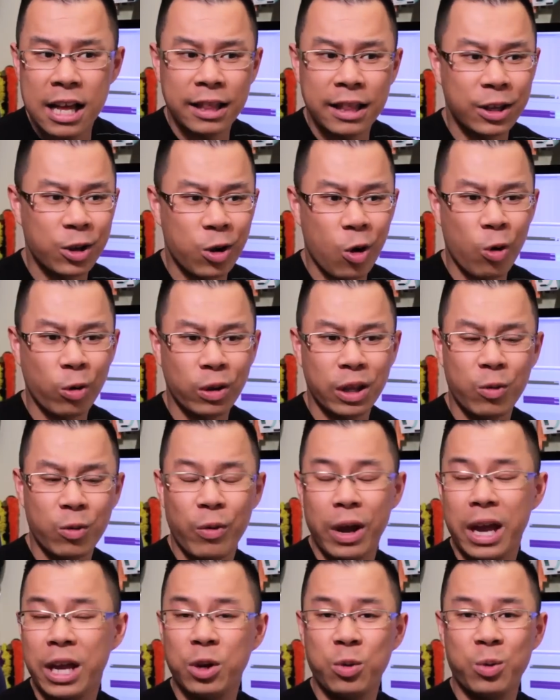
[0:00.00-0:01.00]
The only
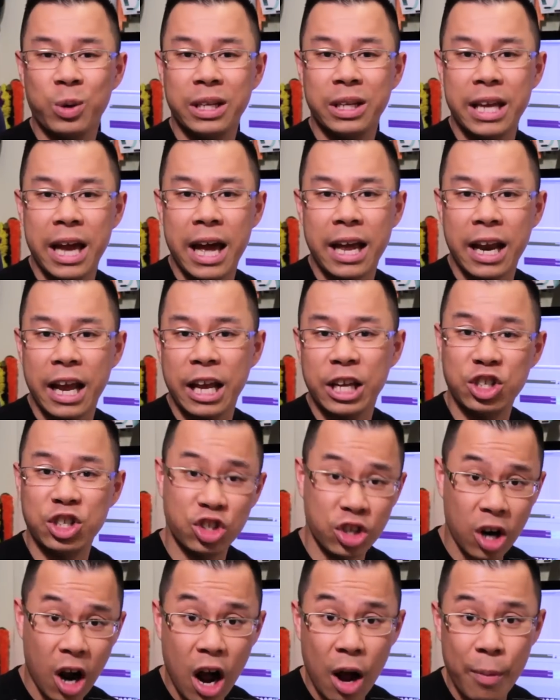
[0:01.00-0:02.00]
way you would get a
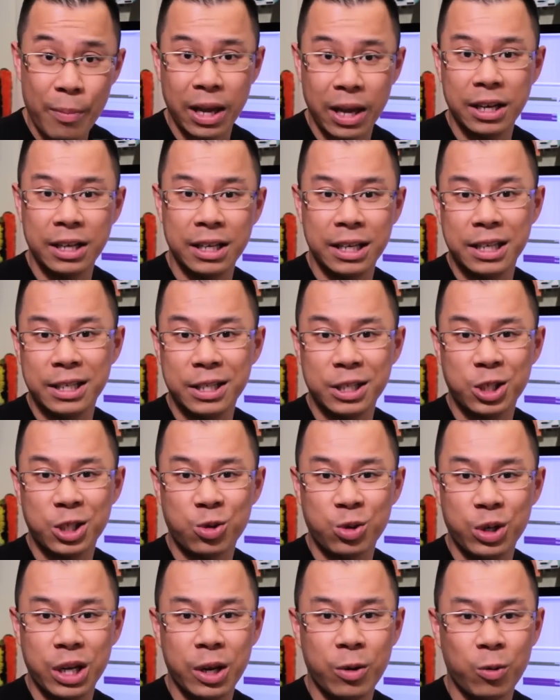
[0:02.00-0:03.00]
job in the
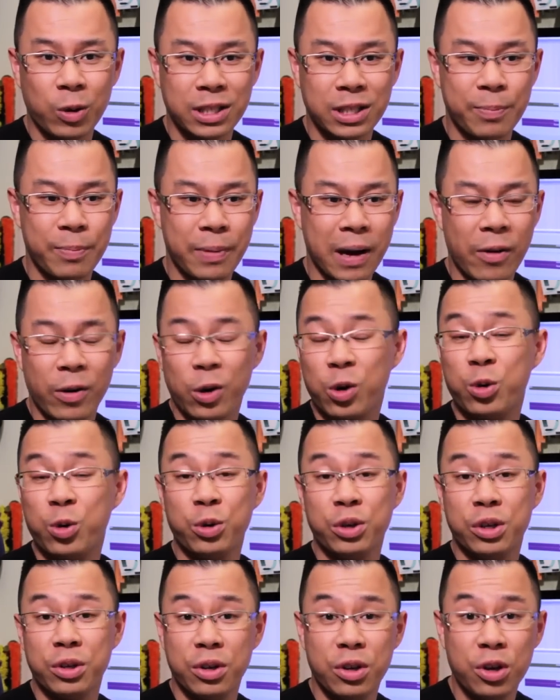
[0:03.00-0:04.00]
industry was about
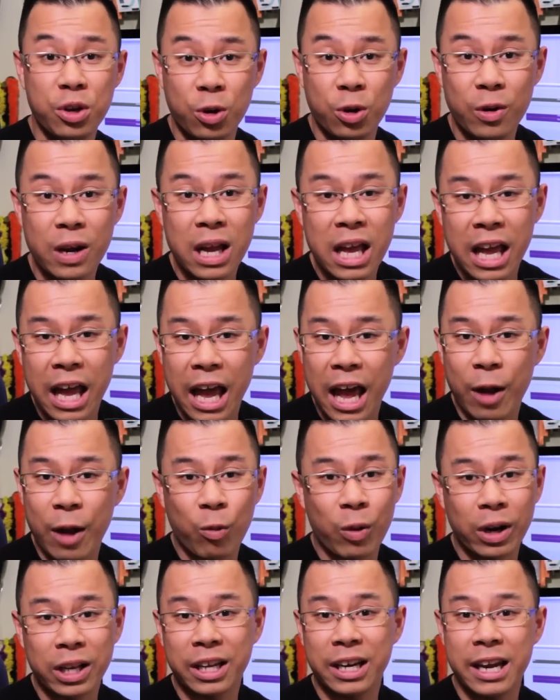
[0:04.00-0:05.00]
who you knew
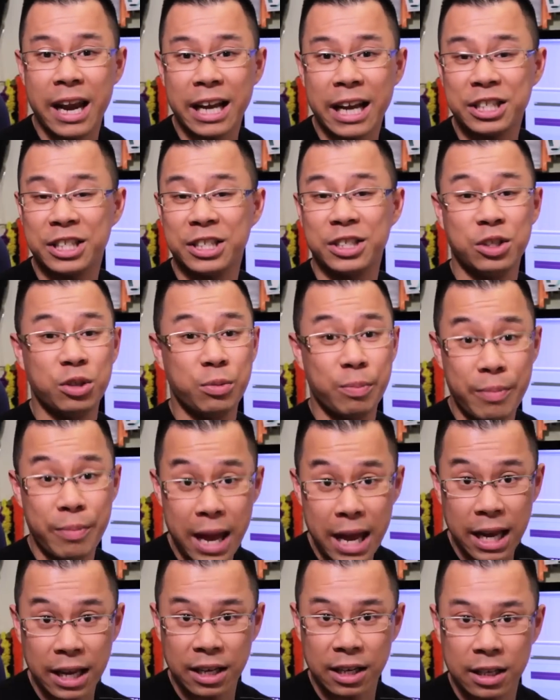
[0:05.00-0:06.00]
and what connections you
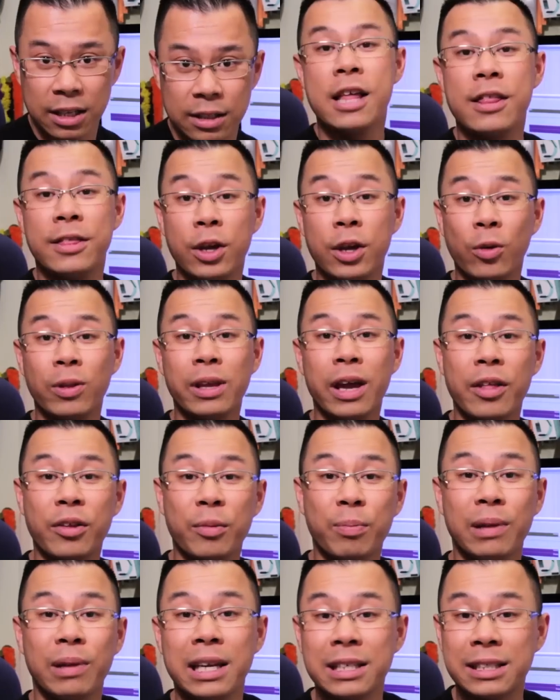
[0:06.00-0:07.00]
made. The only
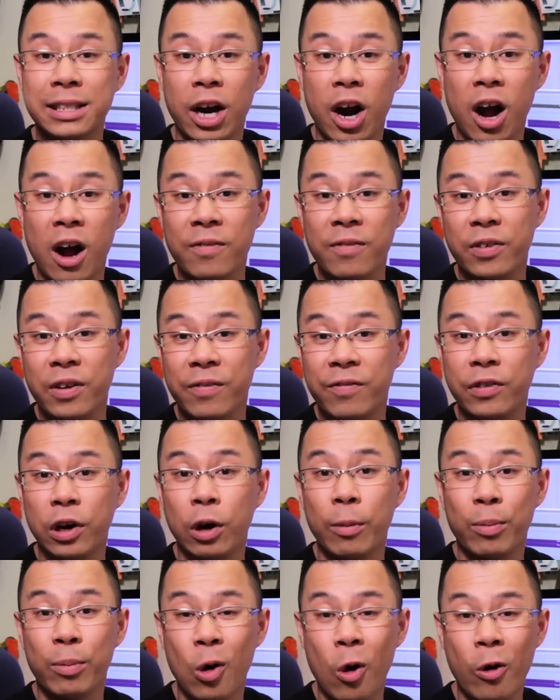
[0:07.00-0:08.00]
other place that offered a
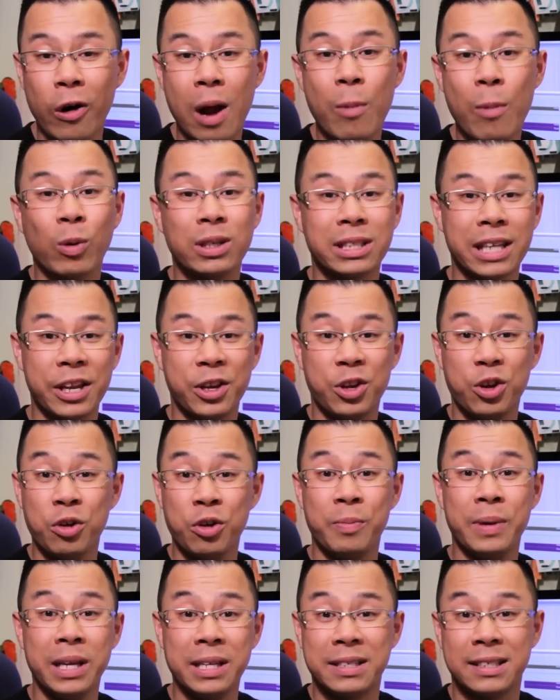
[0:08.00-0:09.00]
film program was at
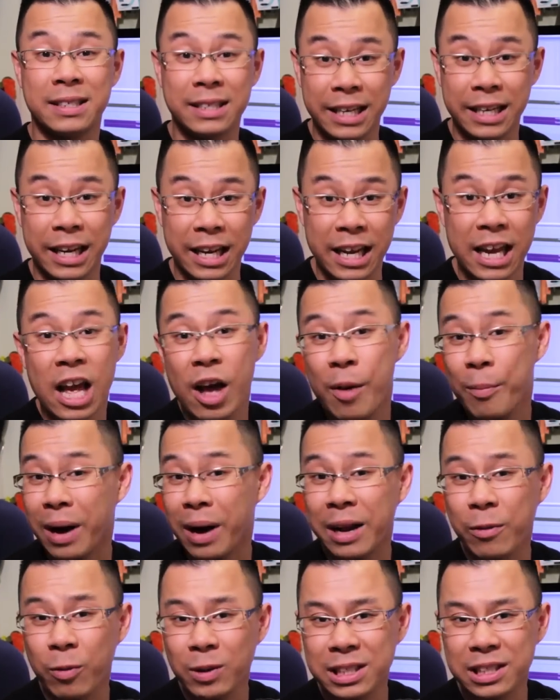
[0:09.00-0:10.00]
UBC, but
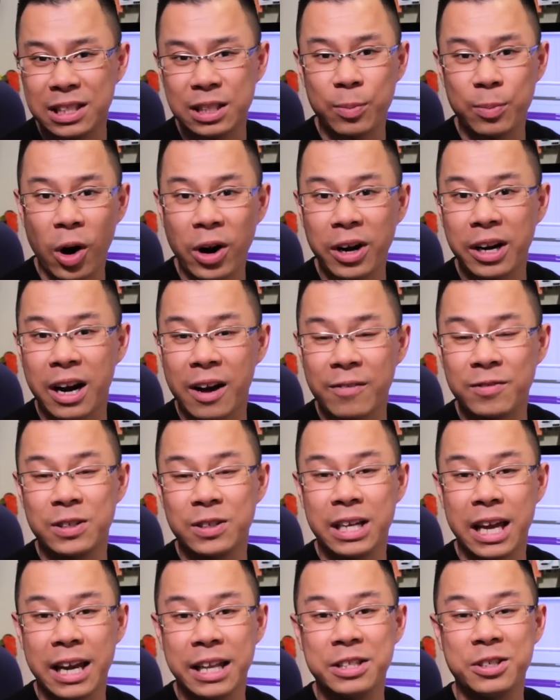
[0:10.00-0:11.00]
I wasn't smart enough
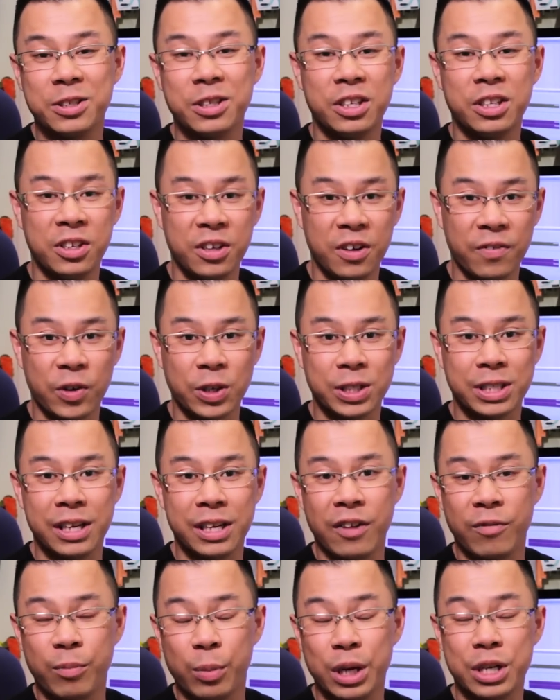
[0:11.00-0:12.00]
to get into the
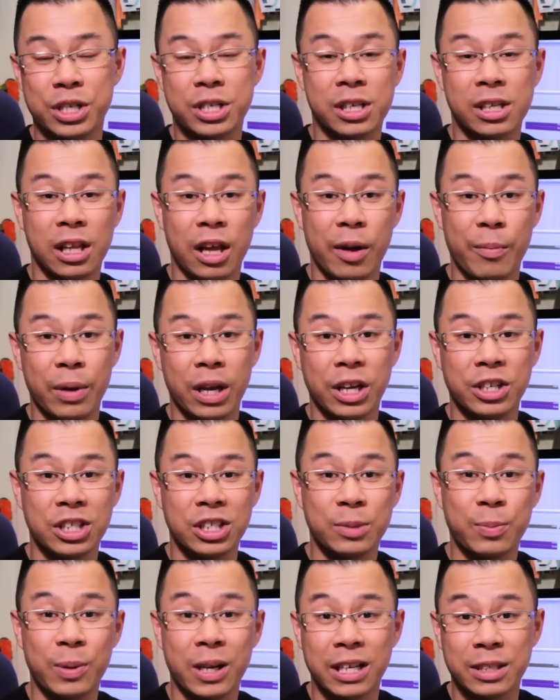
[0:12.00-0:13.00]
University of British Columbia
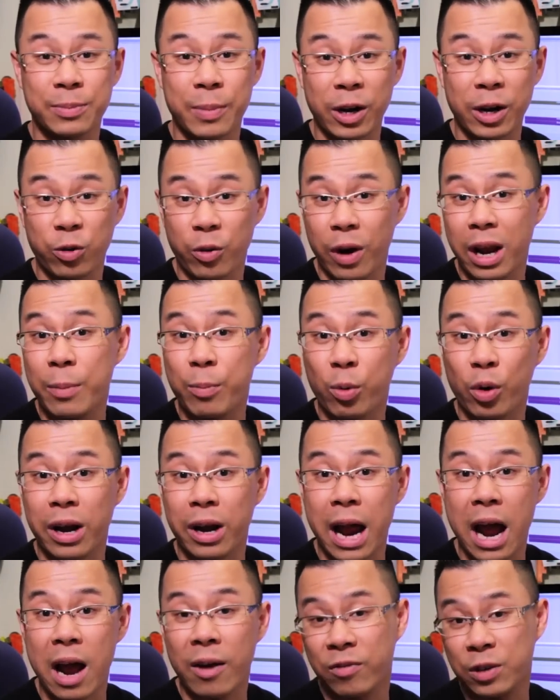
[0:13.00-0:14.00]
just because my grade
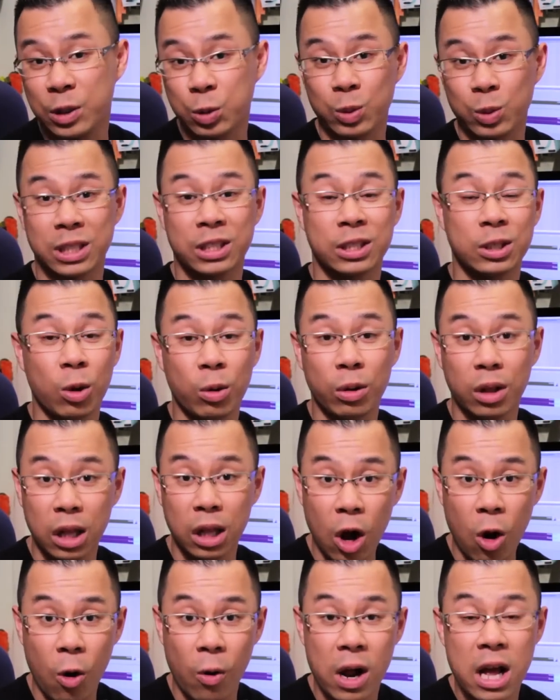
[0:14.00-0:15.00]
point average was so
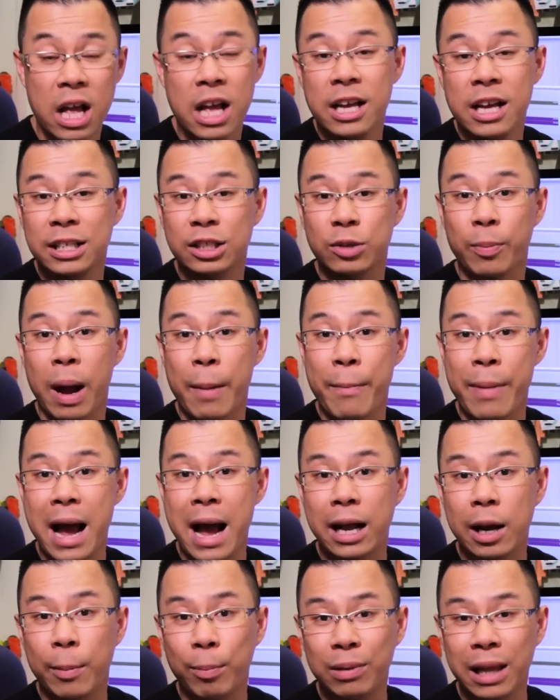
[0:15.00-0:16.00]
low, so my
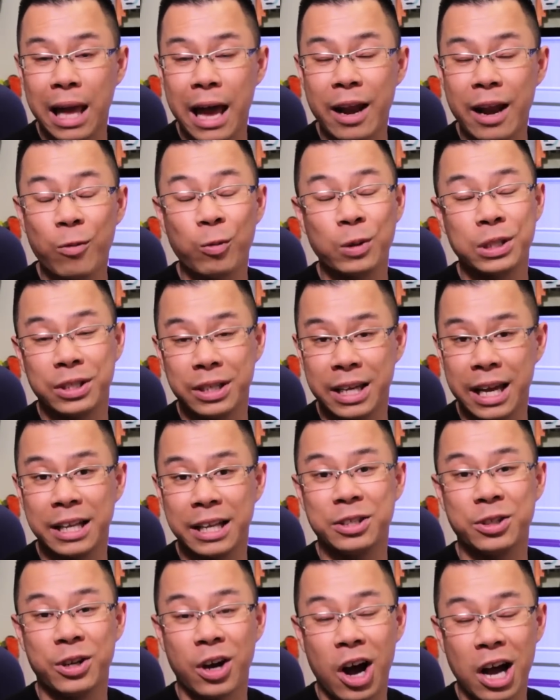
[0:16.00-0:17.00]
backup plan was to get
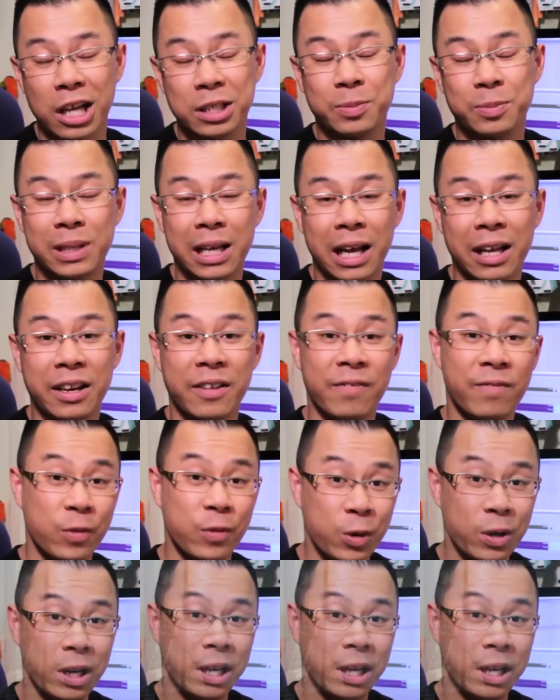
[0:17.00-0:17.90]
into the hospitality food